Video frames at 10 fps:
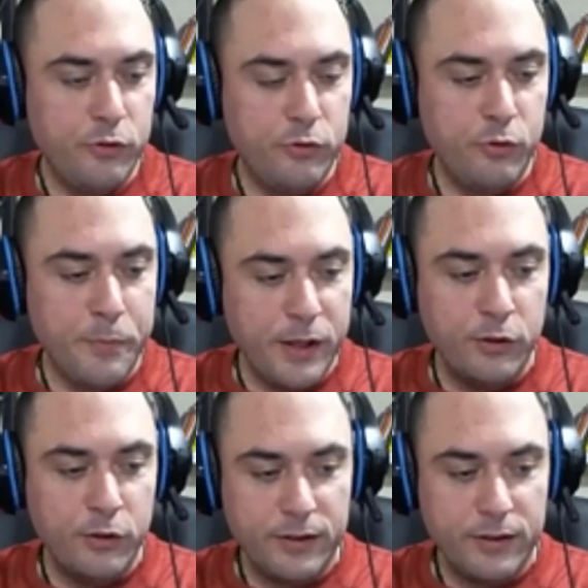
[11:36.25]
to
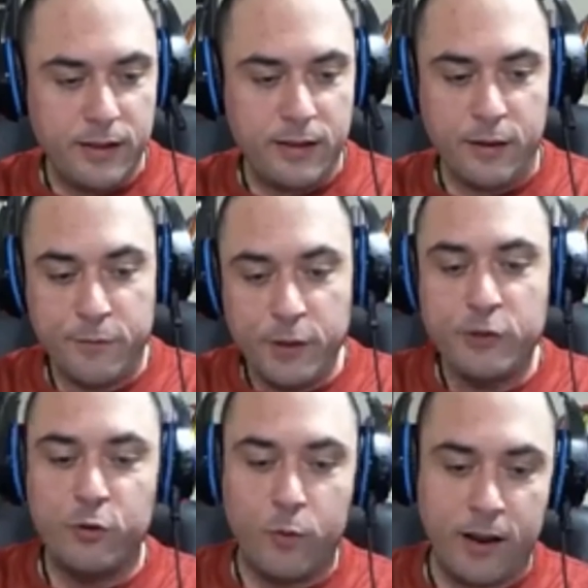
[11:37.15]
build a
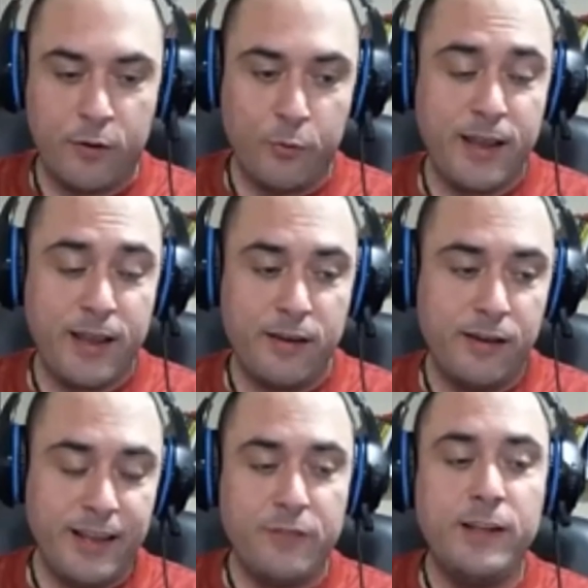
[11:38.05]
future where we can
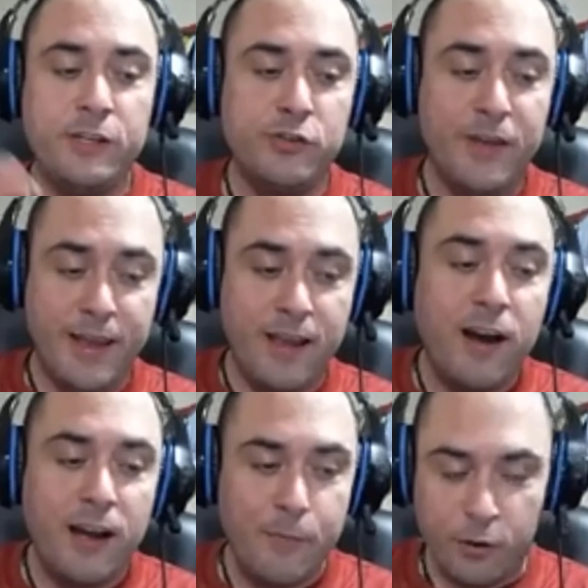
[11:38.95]
take advantage of
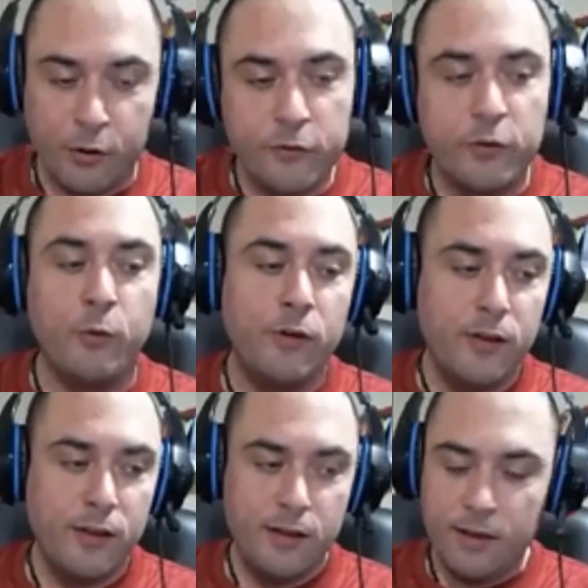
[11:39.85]
AI, but also
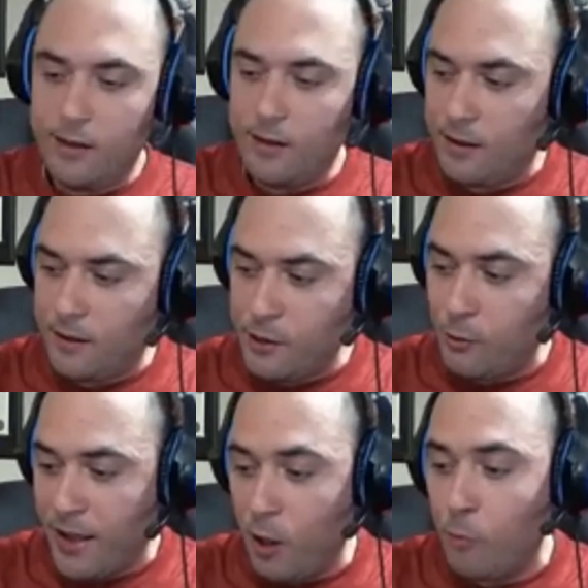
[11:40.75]

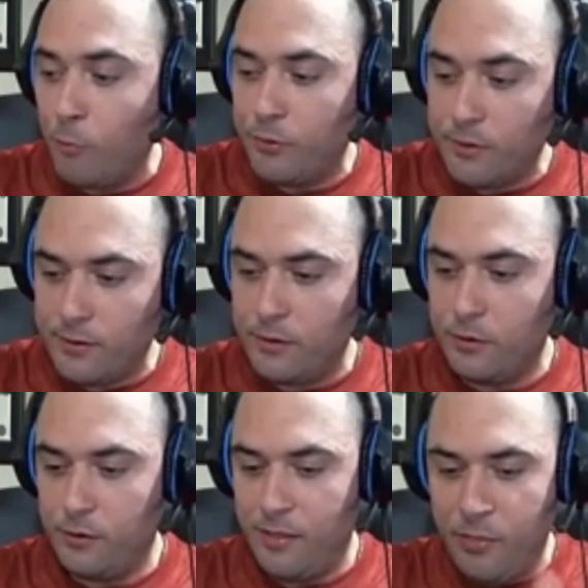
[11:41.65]
help
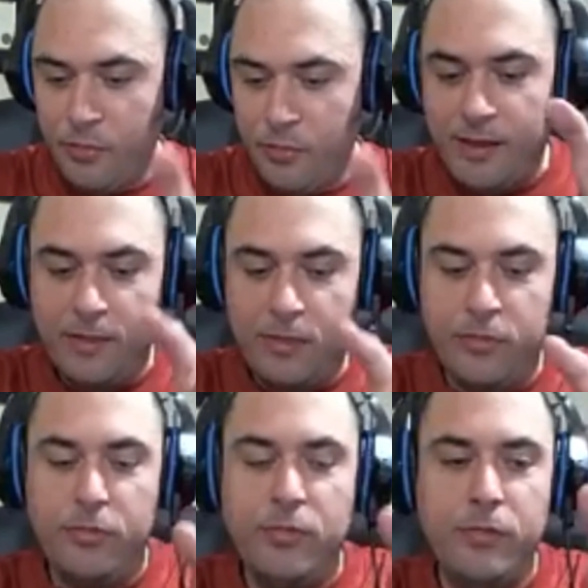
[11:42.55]

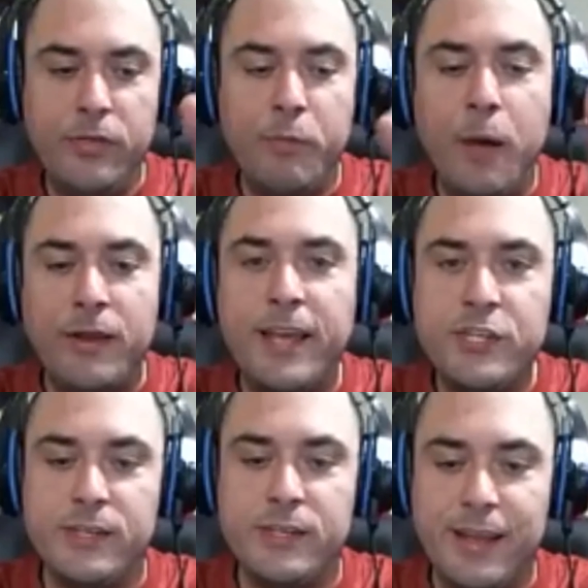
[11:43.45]
the
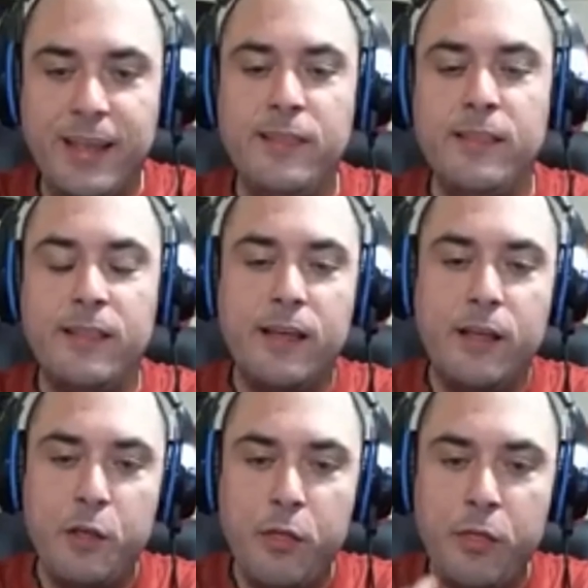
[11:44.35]
population in
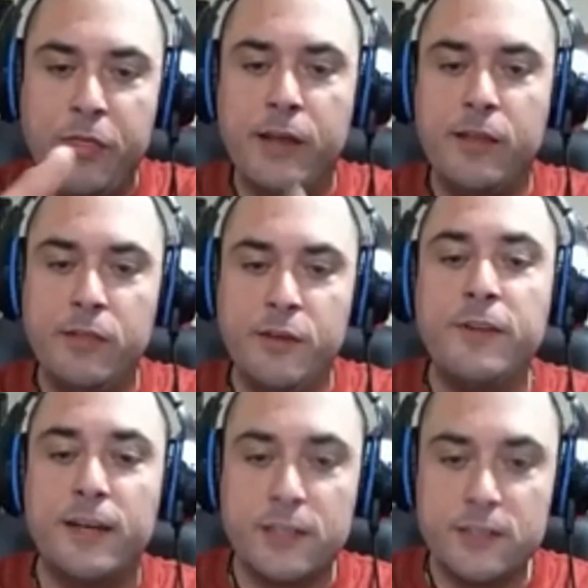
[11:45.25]
the
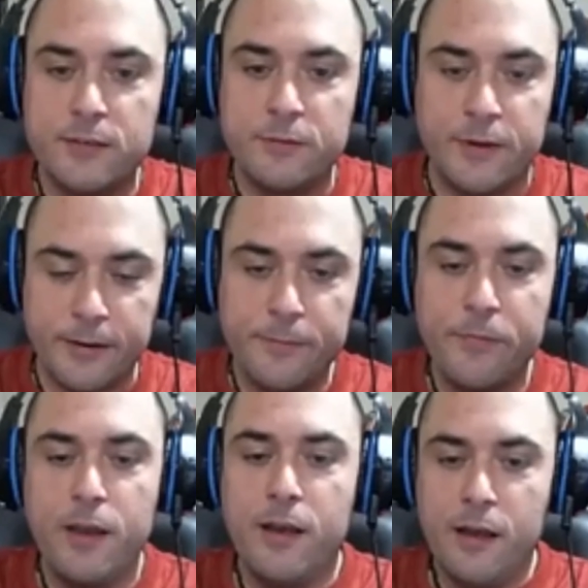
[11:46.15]
flux, right?
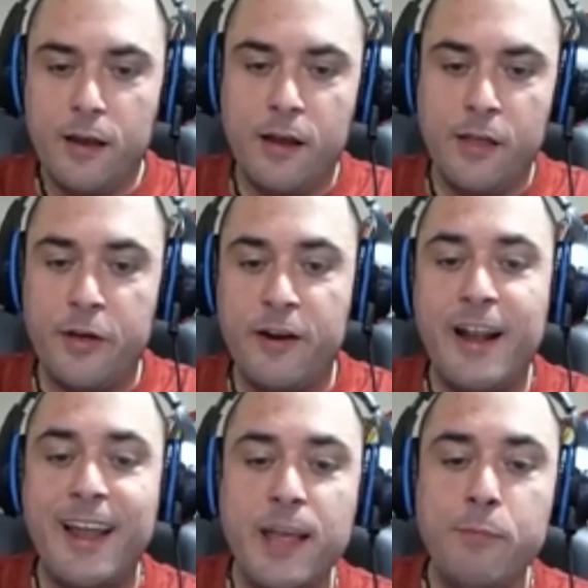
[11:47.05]
That are
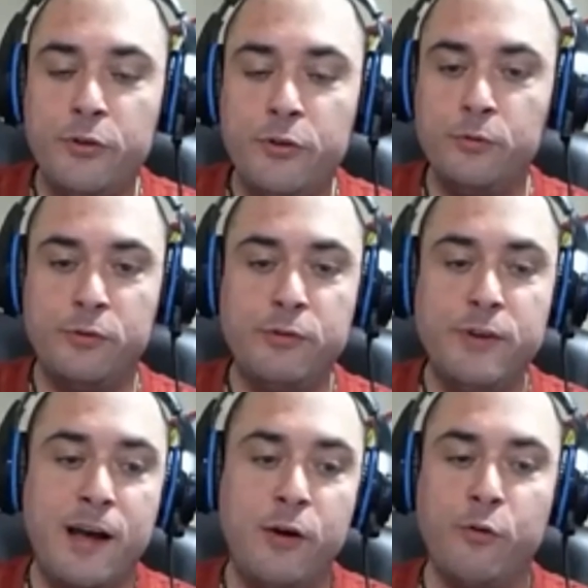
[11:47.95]
not able to
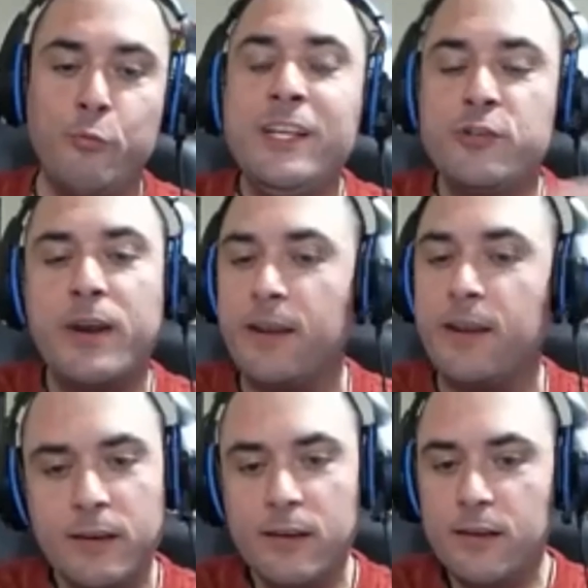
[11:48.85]
now
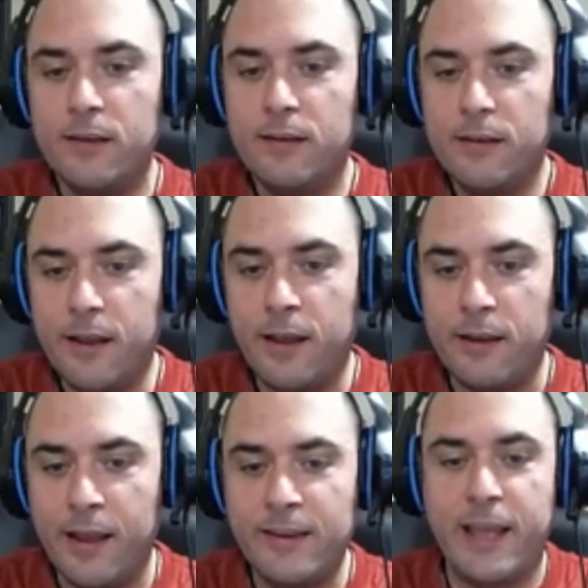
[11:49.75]
retrain
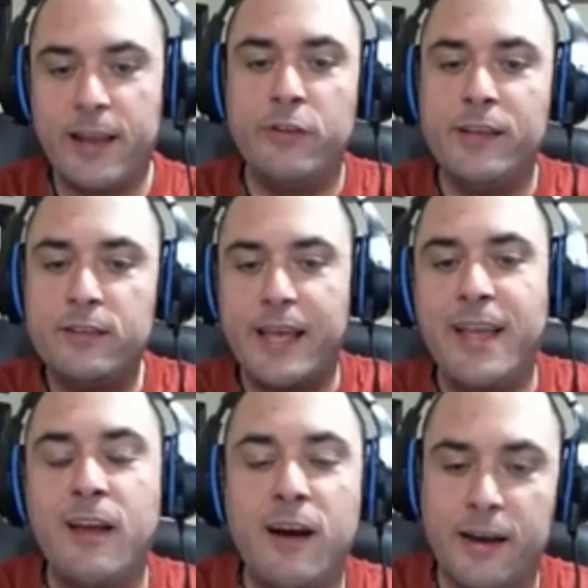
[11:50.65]
and get on this
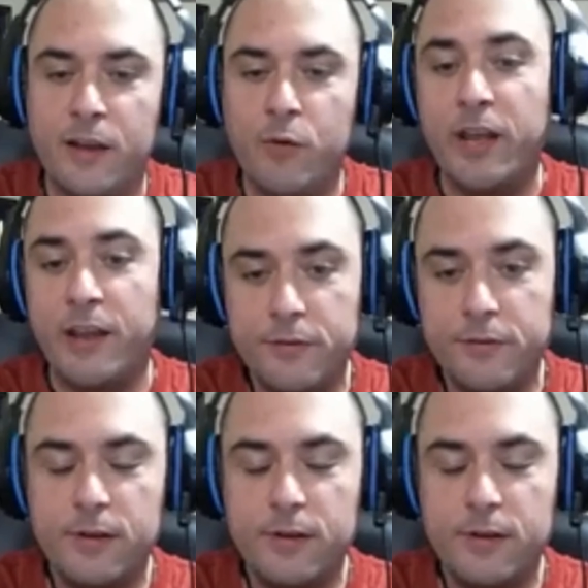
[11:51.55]
AI wave.